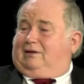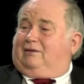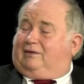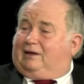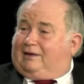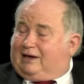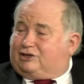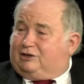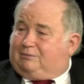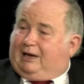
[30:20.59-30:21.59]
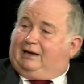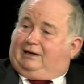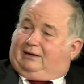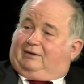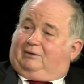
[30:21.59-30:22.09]
the election
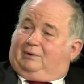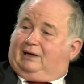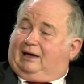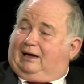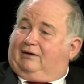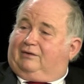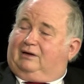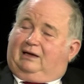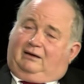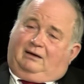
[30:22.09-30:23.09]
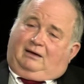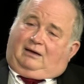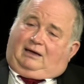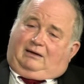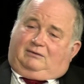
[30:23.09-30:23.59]
mania that we have, and
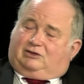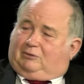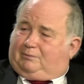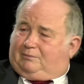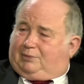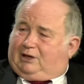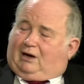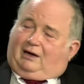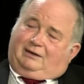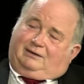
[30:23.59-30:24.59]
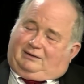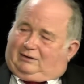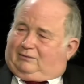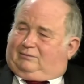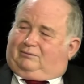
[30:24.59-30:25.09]
so
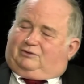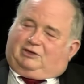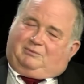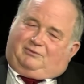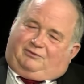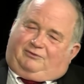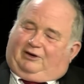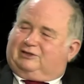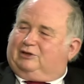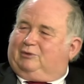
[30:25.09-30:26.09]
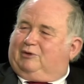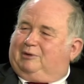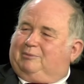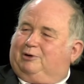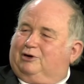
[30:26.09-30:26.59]
beyond Jim fussing with
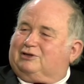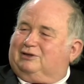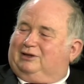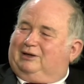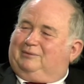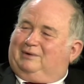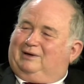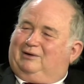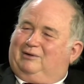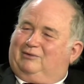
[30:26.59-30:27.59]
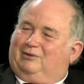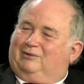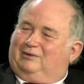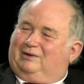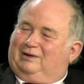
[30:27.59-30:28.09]
me personally, over
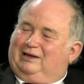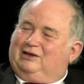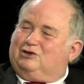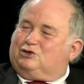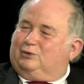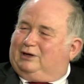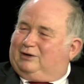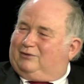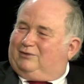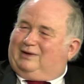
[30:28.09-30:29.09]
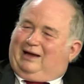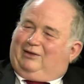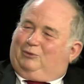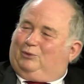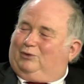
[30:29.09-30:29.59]
the intrigue of how
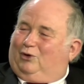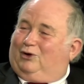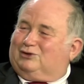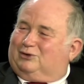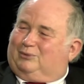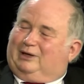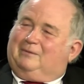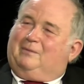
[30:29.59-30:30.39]
the laws are written.